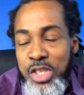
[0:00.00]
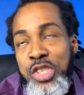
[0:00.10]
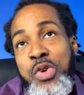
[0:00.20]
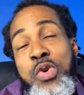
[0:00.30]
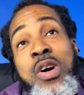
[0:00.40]

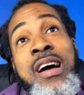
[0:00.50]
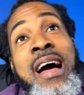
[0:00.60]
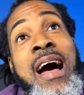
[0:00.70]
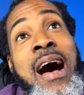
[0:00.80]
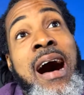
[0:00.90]
So
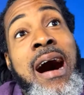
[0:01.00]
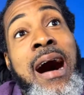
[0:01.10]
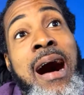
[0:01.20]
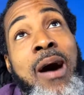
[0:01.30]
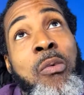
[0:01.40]

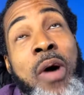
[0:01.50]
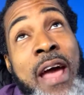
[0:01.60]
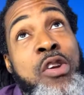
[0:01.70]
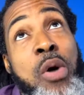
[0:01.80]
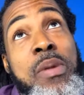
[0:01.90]
what I
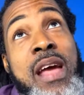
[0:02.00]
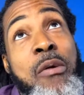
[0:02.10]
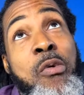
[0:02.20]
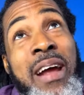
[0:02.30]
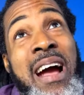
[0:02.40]
normally
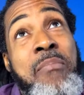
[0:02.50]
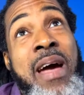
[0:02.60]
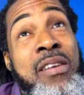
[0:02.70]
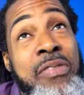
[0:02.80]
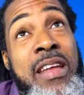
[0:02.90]

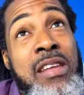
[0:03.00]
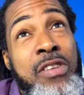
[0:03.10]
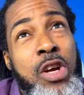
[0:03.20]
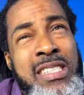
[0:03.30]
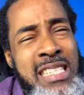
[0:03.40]
recommend for individuals,